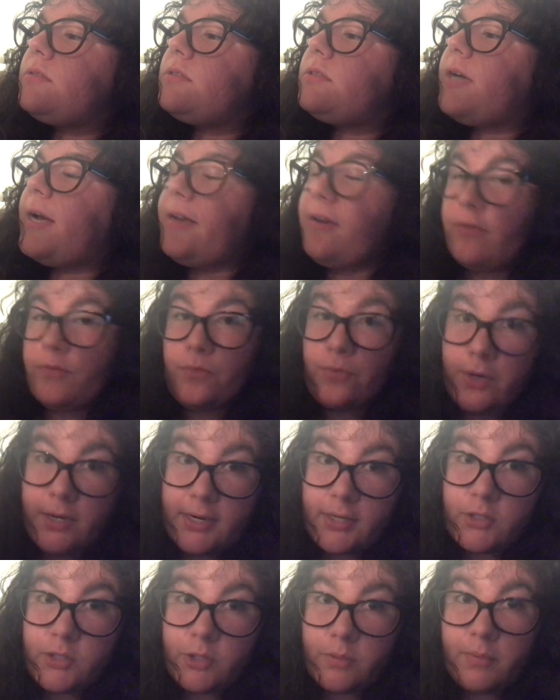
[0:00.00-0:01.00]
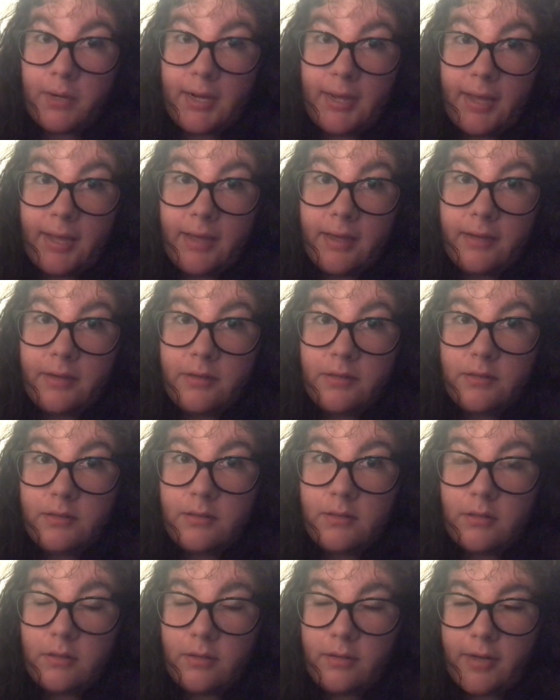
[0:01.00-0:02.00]
kind of re-enter my head
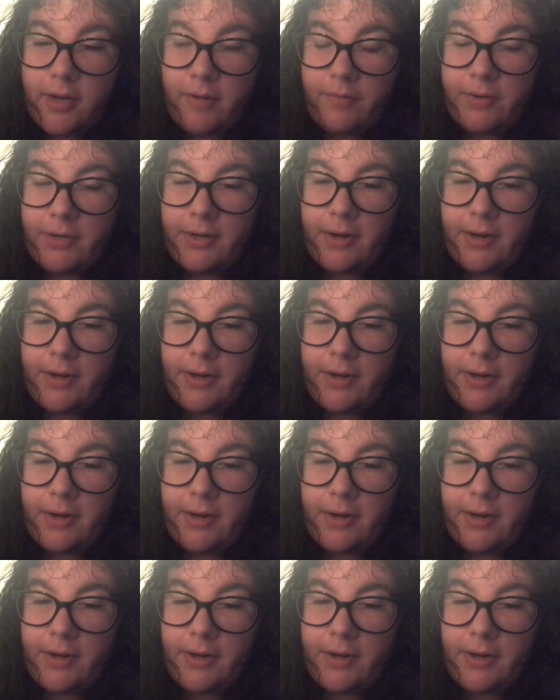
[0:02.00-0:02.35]
every